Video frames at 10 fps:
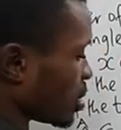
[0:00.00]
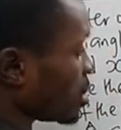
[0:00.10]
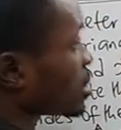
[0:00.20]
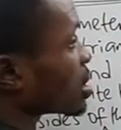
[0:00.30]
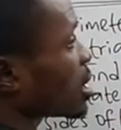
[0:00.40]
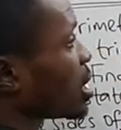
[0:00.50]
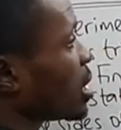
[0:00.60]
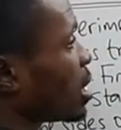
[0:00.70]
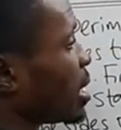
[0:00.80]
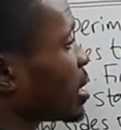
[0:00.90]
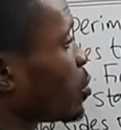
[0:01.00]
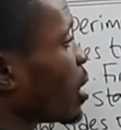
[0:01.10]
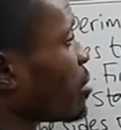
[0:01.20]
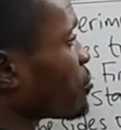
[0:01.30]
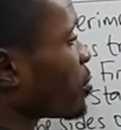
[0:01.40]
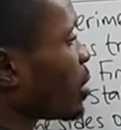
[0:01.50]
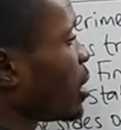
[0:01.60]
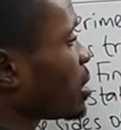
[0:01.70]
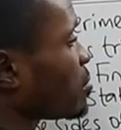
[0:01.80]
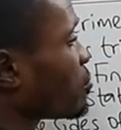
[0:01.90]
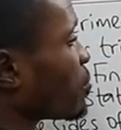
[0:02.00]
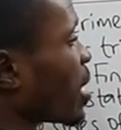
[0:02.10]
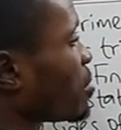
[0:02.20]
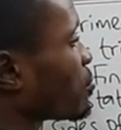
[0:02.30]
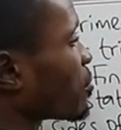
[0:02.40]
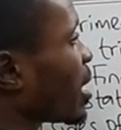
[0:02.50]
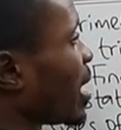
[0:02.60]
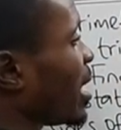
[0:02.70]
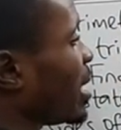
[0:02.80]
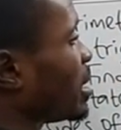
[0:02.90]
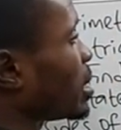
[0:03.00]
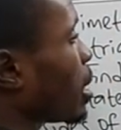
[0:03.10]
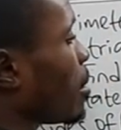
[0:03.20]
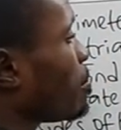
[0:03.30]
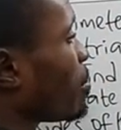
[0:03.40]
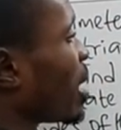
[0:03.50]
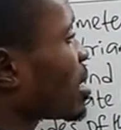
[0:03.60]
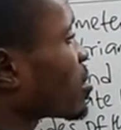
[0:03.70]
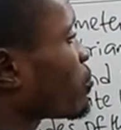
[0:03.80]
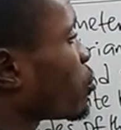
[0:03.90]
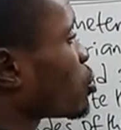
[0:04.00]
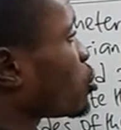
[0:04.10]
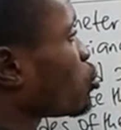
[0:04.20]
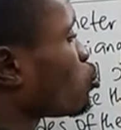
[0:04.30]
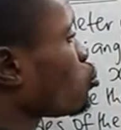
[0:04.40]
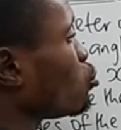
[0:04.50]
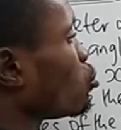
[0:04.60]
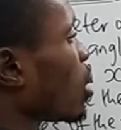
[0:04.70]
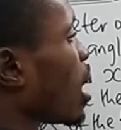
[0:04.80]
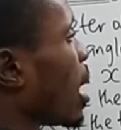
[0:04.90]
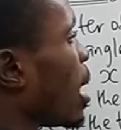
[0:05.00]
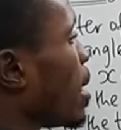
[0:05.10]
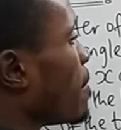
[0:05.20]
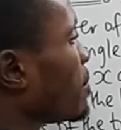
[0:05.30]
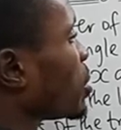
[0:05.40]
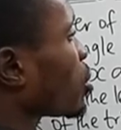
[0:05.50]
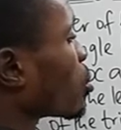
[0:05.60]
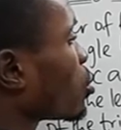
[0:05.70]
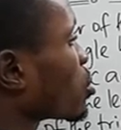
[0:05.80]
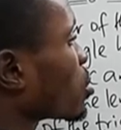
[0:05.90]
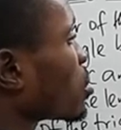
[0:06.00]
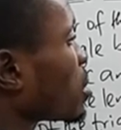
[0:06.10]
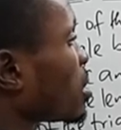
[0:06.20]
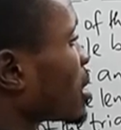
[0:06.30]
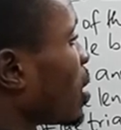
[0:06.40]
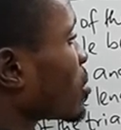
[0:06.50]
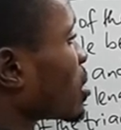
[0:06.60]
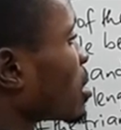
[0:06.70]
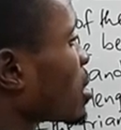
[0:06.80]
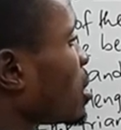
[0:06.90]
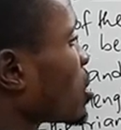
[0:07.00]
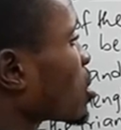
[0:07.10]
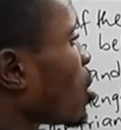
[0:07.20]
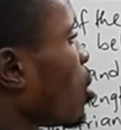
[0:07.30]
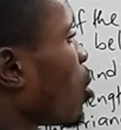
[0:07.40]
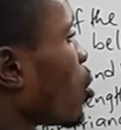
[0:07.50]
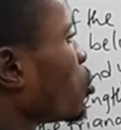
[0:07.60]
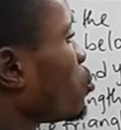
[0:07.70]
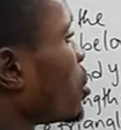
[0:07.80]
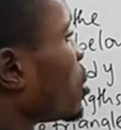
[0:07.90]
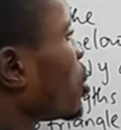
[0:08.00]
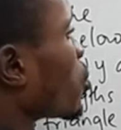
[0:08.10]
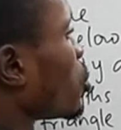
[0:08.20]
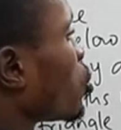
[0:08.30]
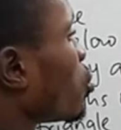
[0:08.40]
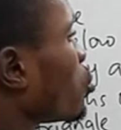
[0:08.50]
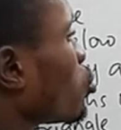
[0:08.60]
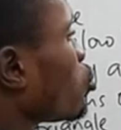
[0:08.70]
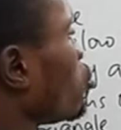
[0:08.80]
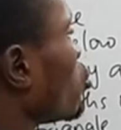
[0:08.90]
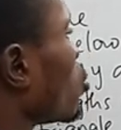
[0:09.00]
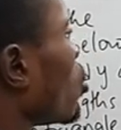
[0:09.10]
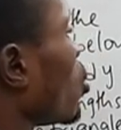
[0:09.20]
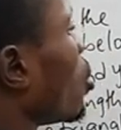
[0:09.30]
This, and then we have 85n plus 42m equals 3,600, equation 2.